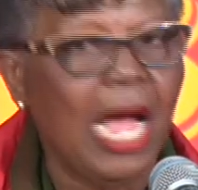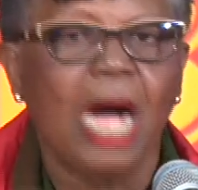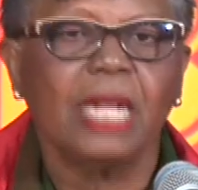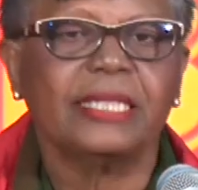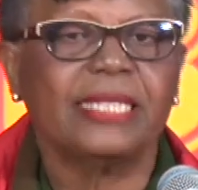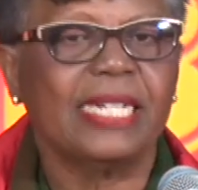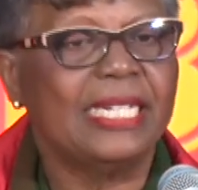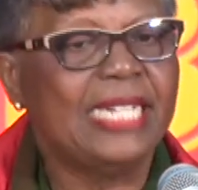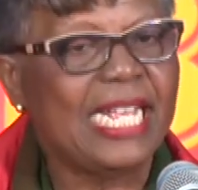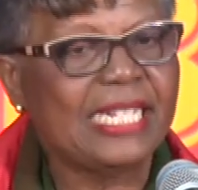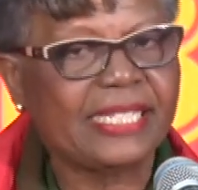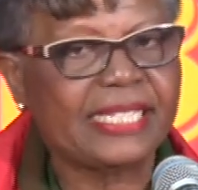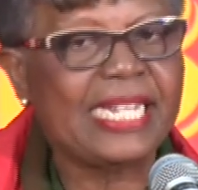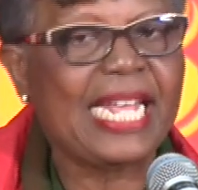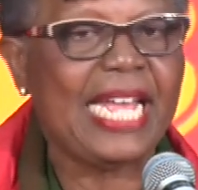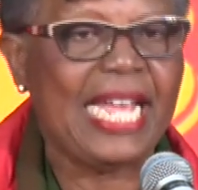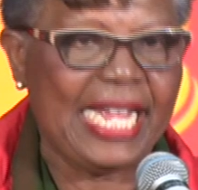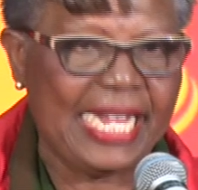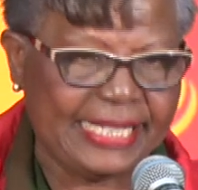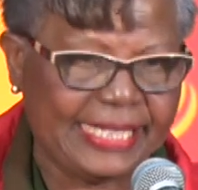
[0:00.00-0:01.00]
To this
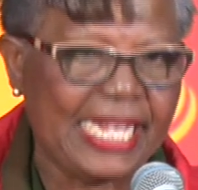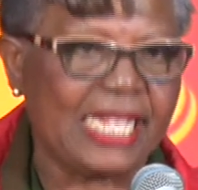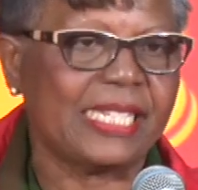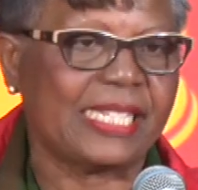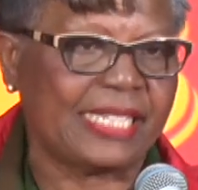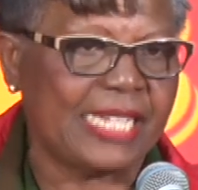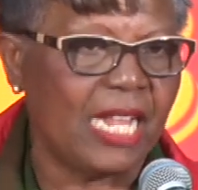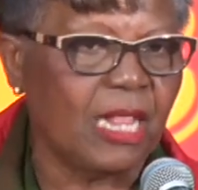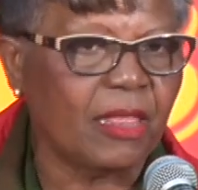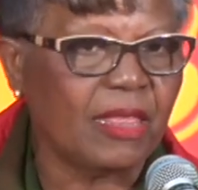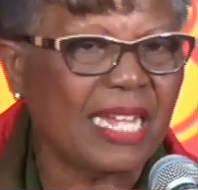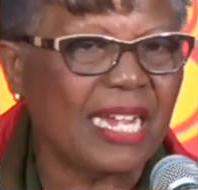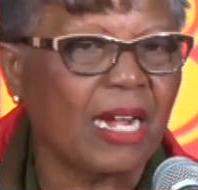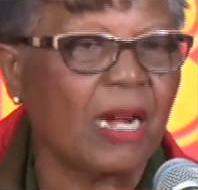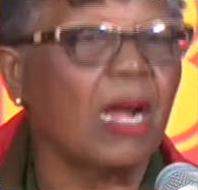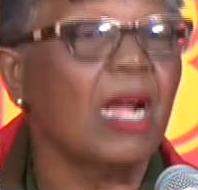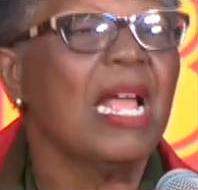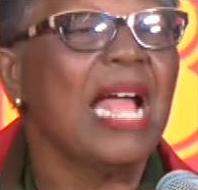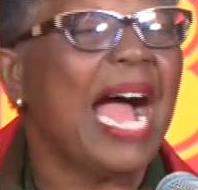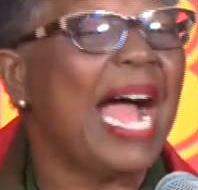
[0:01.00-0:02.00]
day, it is still
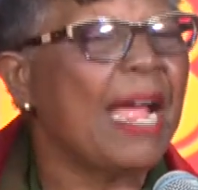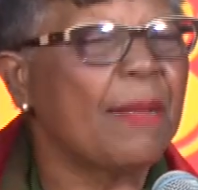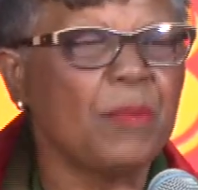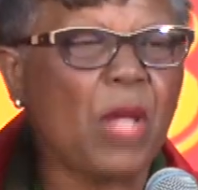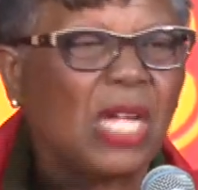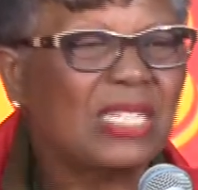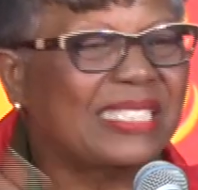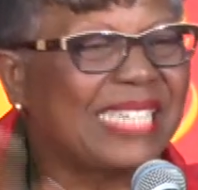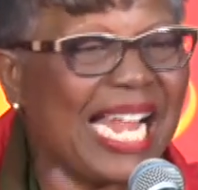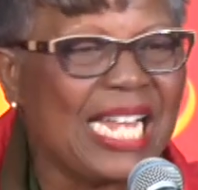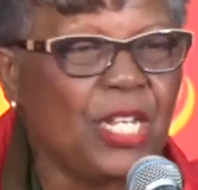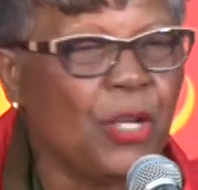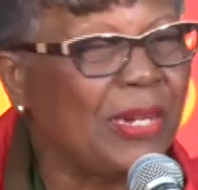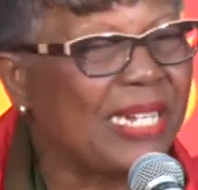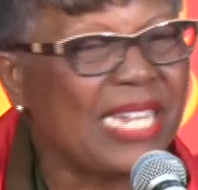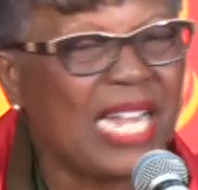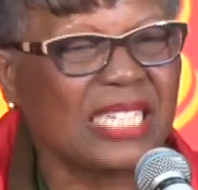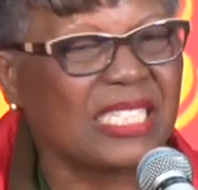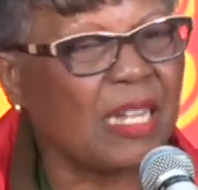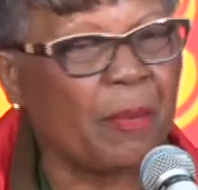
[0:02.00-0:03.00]
there. I'm not telling you
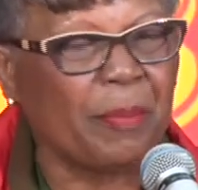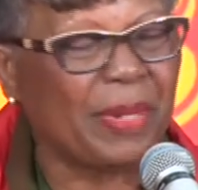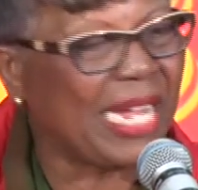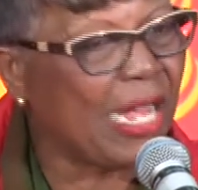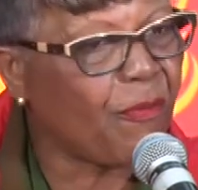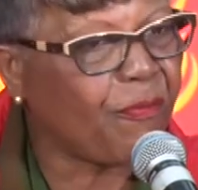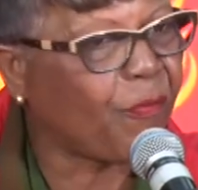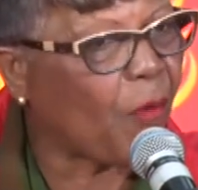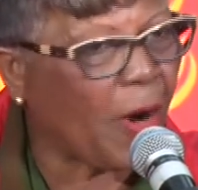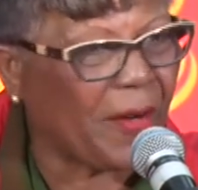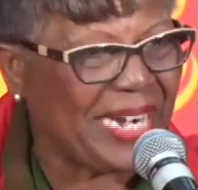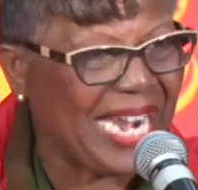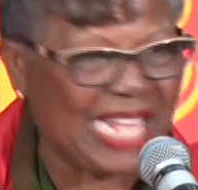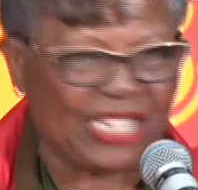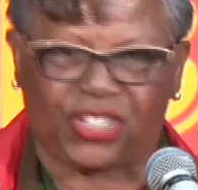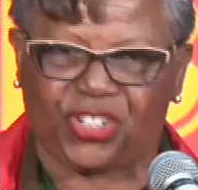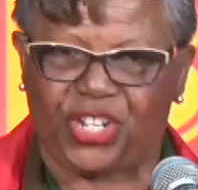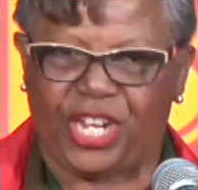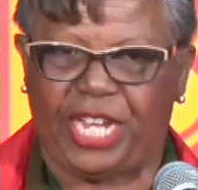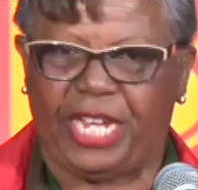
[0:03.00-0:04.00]
it doesn't bring in foreign
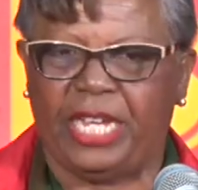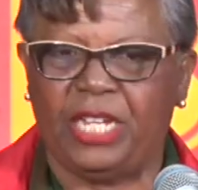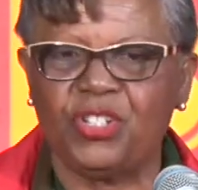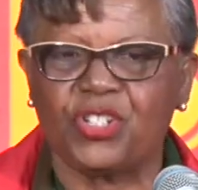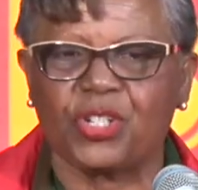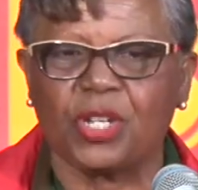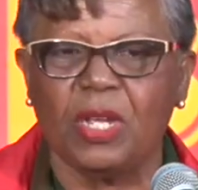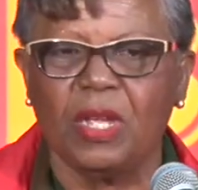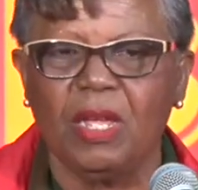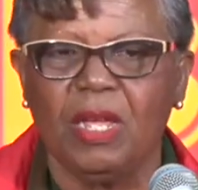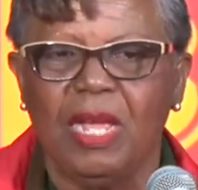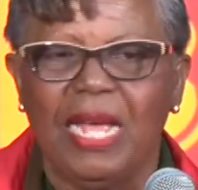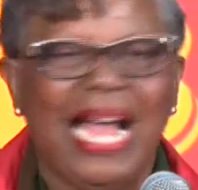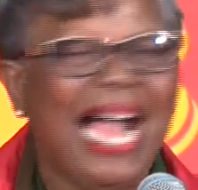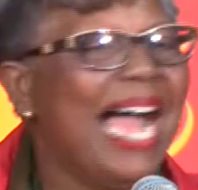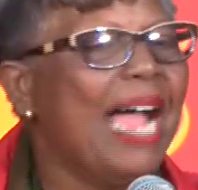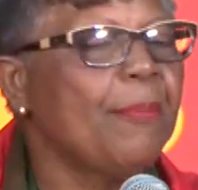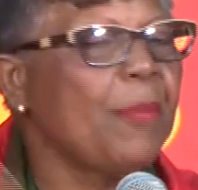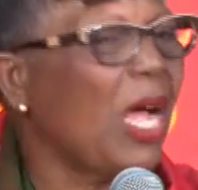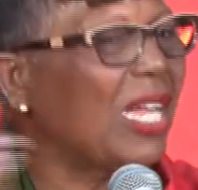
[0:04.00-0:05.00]
exchange.
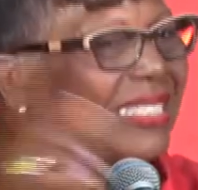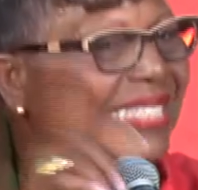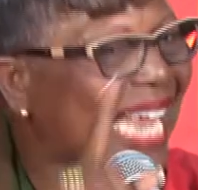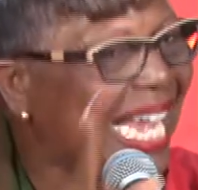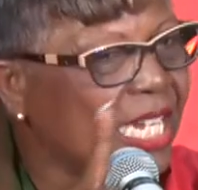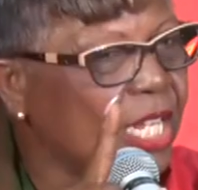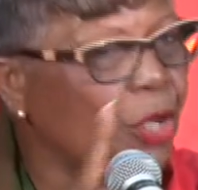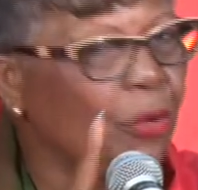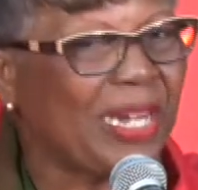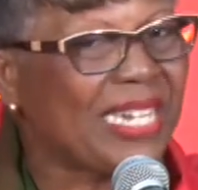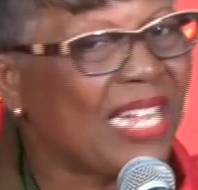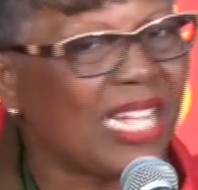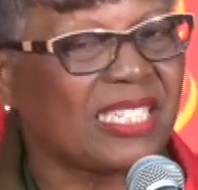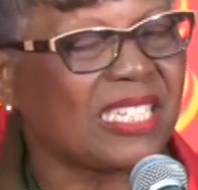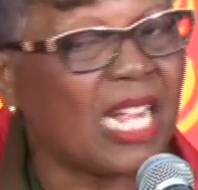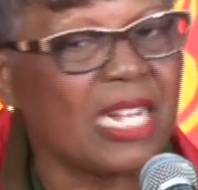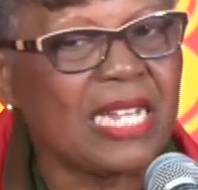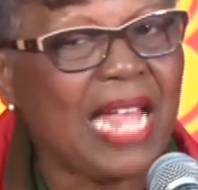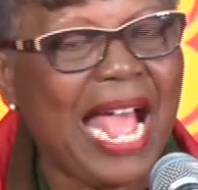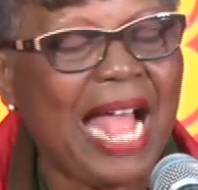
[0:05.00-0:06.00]
I'm not telling you it
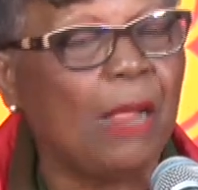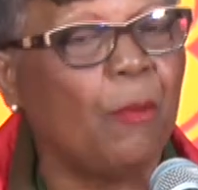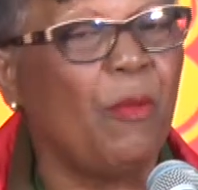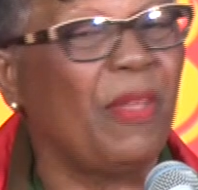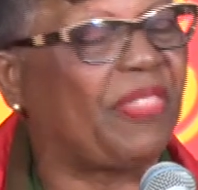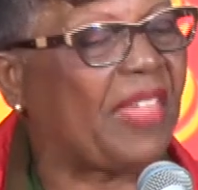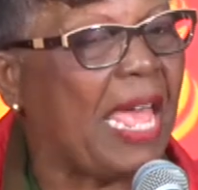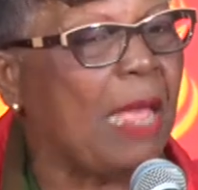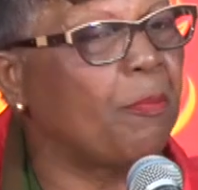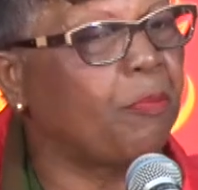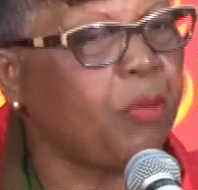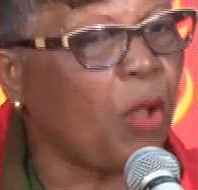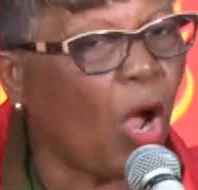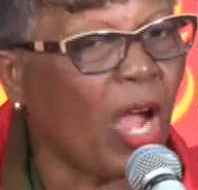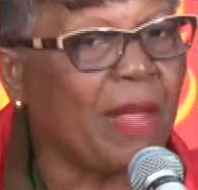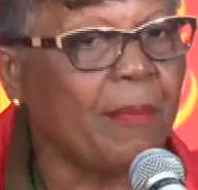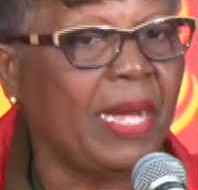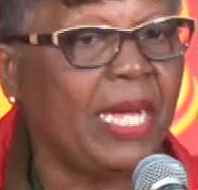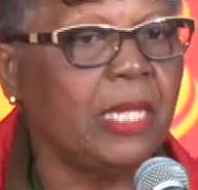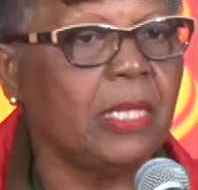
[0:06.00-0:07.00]
doesn't help with
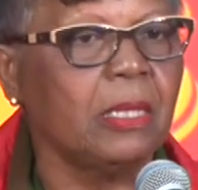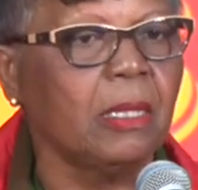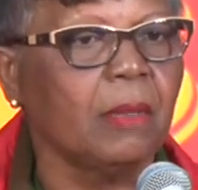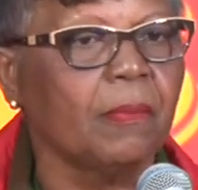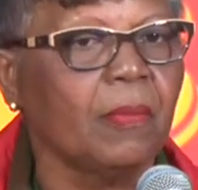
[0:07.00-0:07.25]
employment.